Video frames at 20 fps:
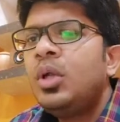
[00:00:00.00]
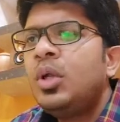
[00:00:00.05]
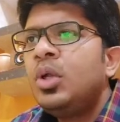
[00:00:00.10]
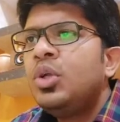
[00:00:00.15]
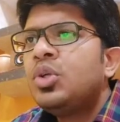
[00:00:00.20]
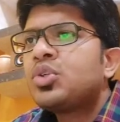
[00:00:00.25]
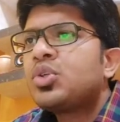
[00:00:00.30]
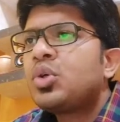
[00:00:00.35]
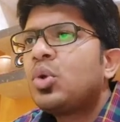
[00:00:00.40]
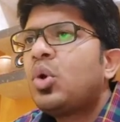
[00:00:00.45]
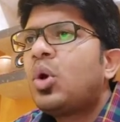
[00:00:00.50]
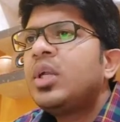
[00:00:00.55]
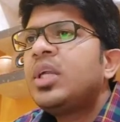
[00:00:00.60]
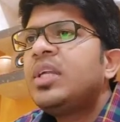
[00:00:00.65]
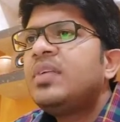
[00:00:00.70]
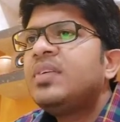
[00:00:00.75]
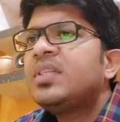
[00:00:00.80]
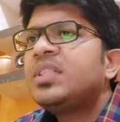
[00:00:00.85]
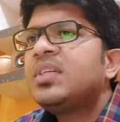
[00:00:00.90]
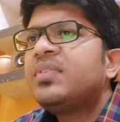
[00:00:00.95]
So
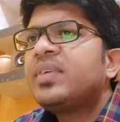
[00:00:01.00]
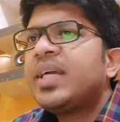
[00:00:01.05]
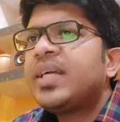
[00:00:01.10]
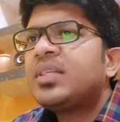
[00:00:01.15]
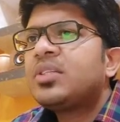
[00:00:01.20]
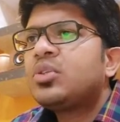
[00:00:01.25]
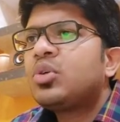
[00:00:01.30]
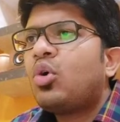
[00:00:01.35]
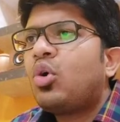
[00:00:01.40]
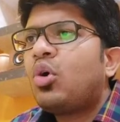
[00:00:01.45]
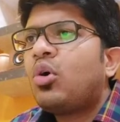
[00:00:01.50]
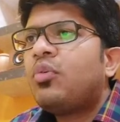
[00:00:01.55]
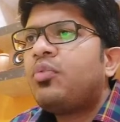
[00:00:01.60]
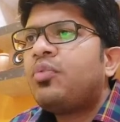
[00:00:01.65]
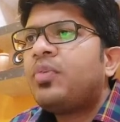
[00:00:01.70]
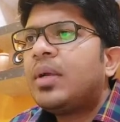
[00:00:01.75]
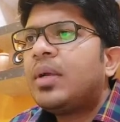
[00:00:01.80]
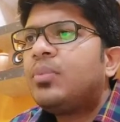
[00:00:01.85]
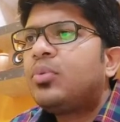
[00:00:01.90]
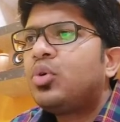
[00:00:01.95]
non-invasive test of
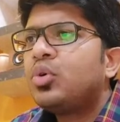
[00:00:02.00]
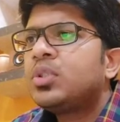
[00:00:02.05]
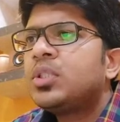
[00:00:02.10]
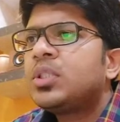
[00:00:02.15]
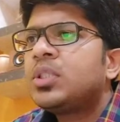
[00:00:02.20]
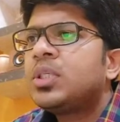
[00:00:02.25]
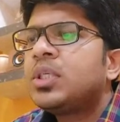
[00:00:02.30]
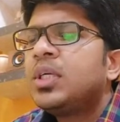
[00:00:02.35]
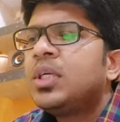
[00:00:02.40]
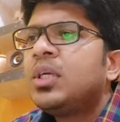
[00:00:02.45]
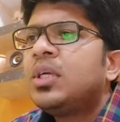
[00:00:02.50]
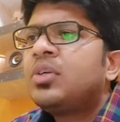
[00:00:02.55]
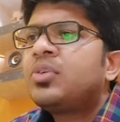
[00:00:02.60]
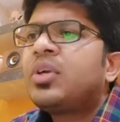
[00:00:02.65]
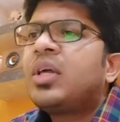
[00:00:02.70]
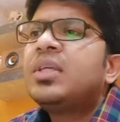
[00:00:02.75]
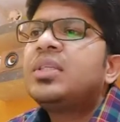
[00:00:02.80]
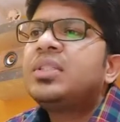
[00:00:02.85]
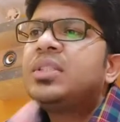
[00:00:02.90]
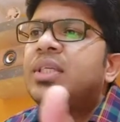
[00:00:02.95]
fibrosis,
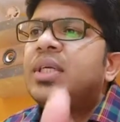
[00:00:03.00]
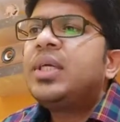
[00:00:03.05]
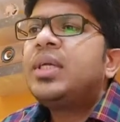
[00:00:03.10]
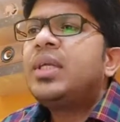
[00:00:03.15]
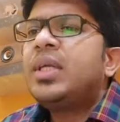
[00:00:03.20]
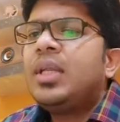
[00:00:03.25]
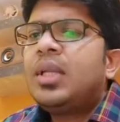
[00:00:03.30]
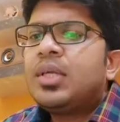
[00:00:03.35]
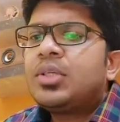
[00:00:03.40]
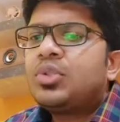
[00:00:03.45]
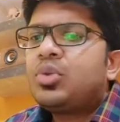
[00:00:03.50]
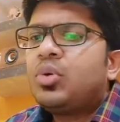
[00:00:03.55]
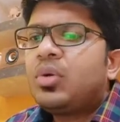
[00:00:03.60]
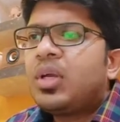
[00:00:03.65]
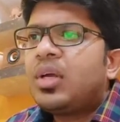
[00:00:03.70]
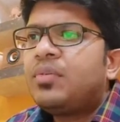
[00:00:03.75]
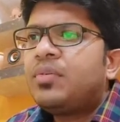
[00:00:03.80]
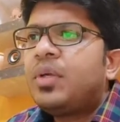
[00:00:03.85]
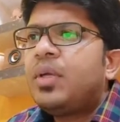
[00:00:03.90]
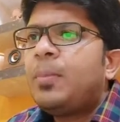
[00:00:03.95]
transient
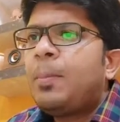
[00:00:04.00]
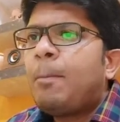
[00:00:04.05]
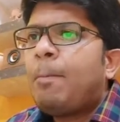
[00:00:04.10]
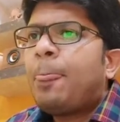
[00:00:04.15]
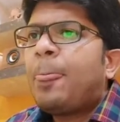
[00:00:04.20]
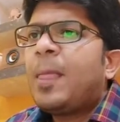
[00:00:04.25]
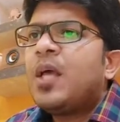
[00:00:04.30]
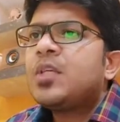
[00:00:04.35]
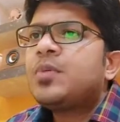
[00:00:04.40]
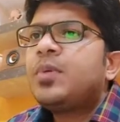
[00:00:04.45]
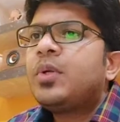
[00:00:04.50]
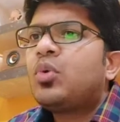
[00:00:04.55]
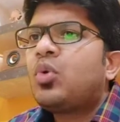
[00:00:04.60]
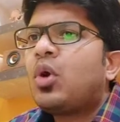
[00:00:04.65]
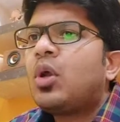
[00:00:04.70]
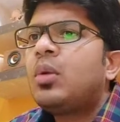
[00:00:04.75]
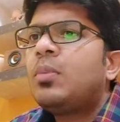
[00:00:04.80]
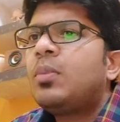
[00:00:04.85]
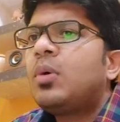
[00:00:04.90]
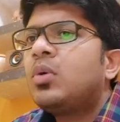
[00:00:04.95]
elastography, as we're
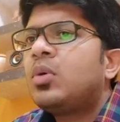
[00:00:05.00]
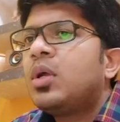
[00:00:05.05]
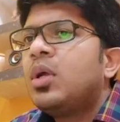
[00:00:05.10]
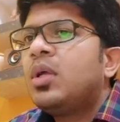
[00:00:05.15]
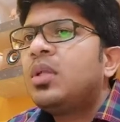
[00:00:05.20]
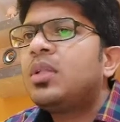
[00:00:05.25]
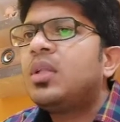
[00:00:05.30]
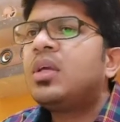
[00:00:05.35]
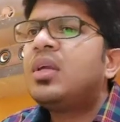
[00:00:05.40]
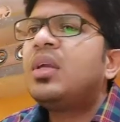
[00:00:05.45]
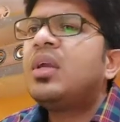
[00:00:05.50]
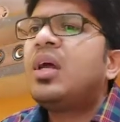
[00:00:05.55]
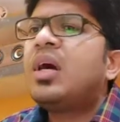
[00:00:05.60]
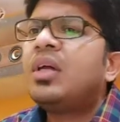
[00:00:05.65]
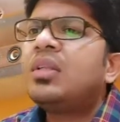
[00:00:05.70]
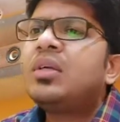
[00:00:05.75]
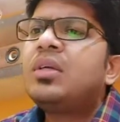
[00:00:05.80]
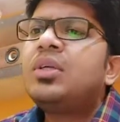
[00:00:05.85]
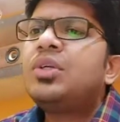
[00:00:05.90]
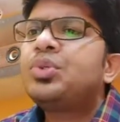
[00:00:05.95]
talking about. There are
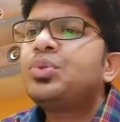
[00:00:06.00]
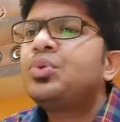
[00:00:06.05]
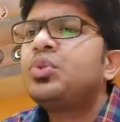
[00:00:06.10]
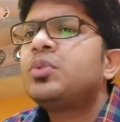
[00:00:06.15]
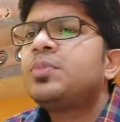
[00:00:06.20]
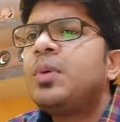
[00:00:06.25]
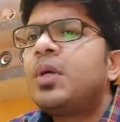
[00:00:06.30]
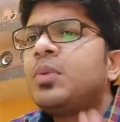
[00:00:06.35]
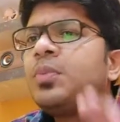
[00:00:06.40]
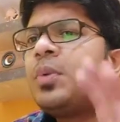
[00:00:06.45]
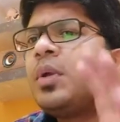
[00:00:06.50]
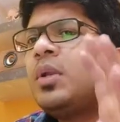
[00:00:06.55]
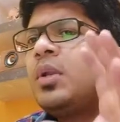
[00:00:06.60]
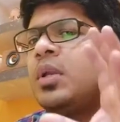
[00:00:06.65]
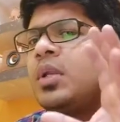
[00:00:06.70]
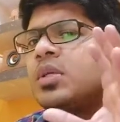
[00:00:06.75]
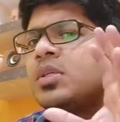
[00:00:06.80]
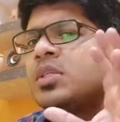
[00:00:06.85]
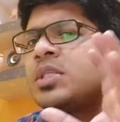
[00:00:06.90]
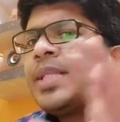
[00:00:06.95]
other issues, but
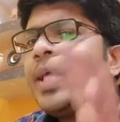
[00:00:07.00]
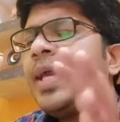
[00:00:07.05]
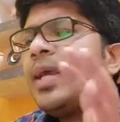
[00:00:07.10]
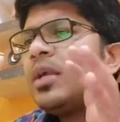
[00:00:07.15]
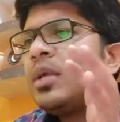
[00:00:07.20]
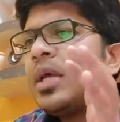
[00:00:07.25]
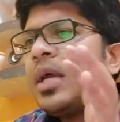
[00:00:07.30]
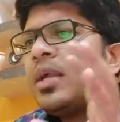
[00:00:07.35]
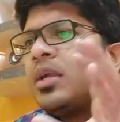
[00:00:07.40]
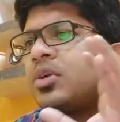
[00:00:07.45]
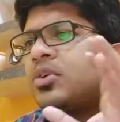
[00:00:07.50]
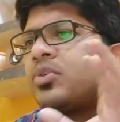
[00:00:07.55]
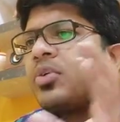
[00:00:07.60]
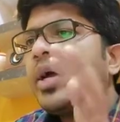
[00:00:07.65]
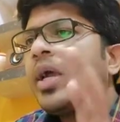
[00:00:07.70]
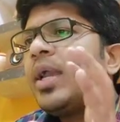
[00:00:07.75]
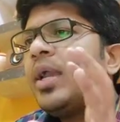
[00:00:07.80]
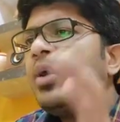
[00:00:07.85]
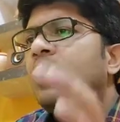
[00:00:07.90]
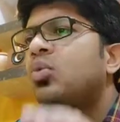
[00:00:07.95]
we'll stick and
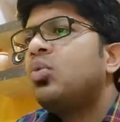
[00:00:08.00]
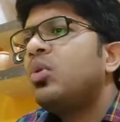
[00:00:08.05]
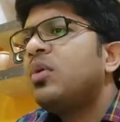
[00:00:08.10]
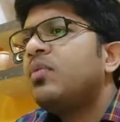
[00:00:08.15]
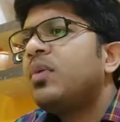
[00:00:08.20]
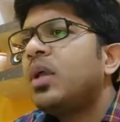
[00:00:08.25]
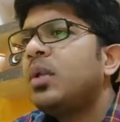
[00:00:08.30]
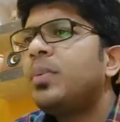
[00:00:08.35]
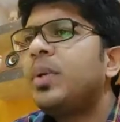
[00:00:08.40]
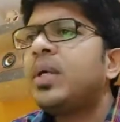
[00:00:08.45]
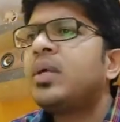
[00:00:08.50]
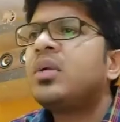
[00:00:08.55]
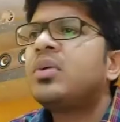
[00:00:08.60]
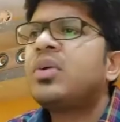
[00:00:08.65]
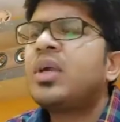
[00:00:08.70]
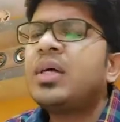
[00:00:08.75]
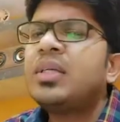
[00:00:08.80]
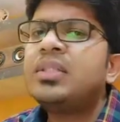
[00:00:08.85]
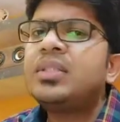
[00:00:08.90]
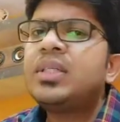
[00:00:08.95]
try to evaluate
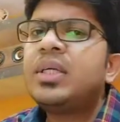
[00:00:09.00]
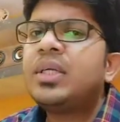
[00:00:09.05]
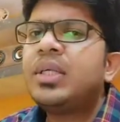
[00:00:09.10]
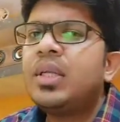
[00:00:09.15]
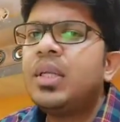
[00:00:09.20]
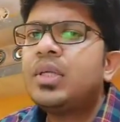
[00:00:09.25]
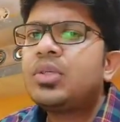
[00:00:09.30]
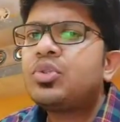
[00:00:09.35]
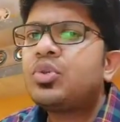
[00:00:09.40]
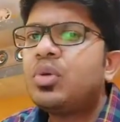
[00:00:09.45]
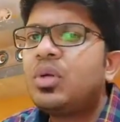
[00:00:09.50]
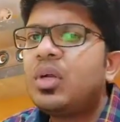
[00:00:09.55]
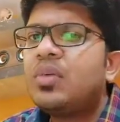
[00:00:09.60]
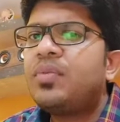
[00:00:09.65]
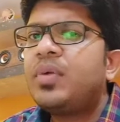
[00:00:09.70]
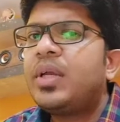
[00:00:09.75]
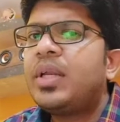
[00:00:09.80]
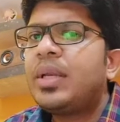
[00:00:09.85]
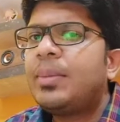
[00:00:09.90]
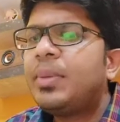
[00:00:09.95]
transient
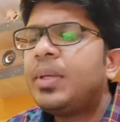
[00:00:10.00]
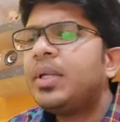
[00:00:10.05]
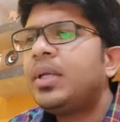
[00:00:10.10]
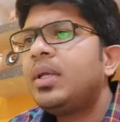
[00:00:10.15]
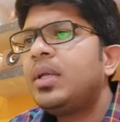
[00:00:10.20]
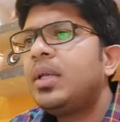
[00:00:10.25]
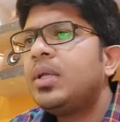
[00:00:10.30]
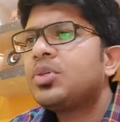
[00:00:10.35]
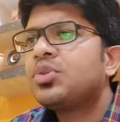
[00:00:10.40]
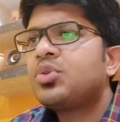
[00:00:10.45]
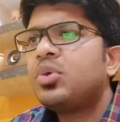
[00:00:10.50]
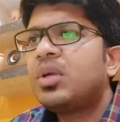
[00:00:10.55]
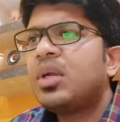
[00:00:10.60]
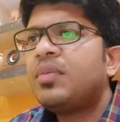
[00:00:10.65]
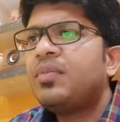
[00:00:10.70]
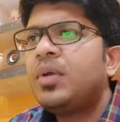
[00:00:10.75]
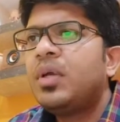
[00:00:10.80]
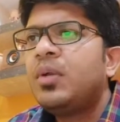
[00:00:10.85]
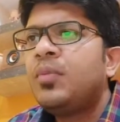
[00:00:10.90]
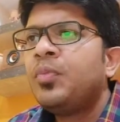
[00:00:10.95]
elastography and hepatic
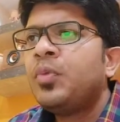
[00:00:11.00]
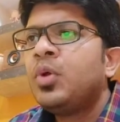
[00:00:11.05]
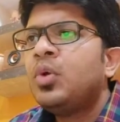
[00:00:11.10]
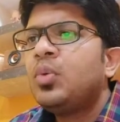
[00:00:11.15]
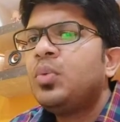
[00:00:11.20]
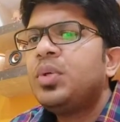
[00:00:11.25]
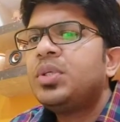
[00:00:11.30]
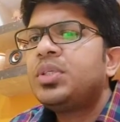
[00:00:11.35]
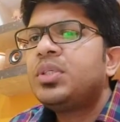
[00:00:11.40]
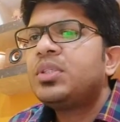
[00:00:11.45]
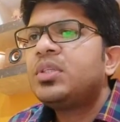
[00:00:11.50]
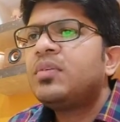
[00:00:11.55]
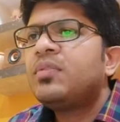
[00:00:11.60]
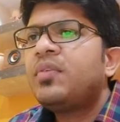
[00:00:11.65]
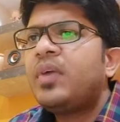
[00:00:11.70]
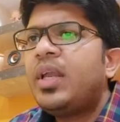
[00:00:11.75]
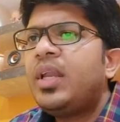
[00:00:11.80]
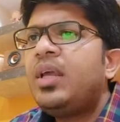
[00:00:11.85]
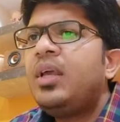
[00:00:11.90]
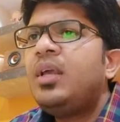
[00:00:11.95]
elastography, which is a
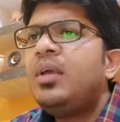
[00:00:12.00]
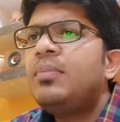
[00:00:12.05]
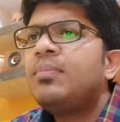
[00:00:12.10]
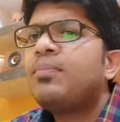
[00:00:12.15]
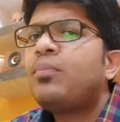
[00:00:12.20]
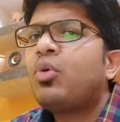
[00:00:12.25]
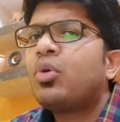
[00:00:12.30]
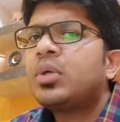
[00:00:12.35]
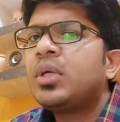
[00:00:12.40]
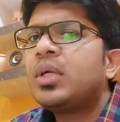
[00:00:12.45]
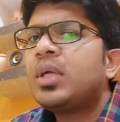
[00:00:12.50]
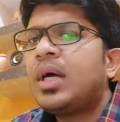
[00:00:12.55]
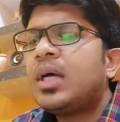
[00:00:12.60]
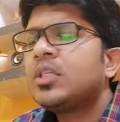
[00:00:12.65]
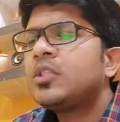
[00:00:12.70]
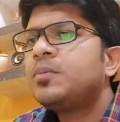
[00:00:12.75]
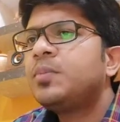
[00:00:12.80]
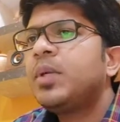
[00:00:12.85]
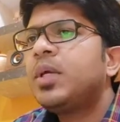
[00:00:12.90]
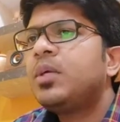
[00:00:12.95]
very important
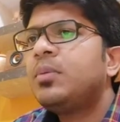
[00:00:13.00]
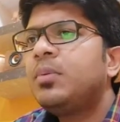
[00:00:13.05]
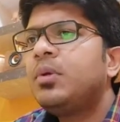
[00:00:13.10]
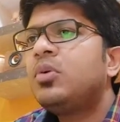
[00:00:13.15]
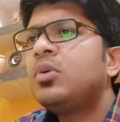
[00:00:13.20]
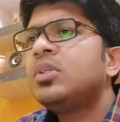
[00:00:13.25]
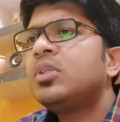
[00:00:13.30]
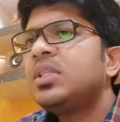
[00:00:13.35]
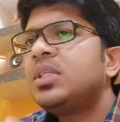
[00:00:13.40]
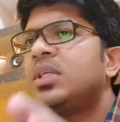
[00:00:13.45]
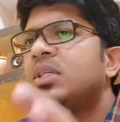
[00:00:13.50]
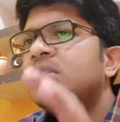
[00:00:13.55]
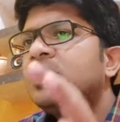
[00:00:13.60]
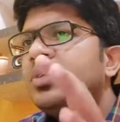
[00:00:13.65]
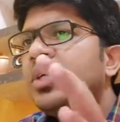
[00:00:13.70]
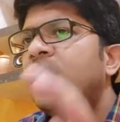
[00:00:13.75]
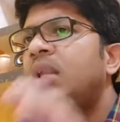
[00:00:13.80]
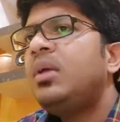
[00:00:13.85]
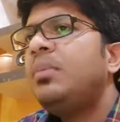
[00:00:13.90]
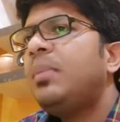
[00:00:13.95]
aspect because it has
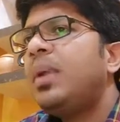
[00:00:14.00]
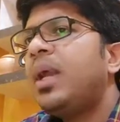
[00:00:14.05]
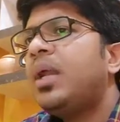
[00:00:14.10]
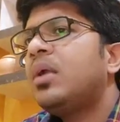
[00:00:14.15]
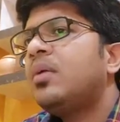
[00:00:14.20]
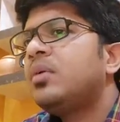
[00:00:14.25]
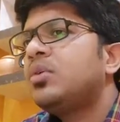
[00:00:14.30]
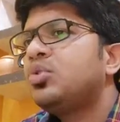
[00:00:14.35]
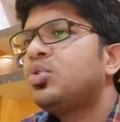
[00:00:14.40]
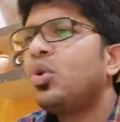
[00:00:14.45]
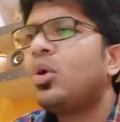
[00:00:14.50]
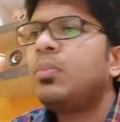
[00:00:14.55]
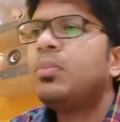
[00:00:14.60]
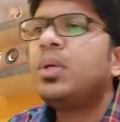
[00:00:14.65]
really made our job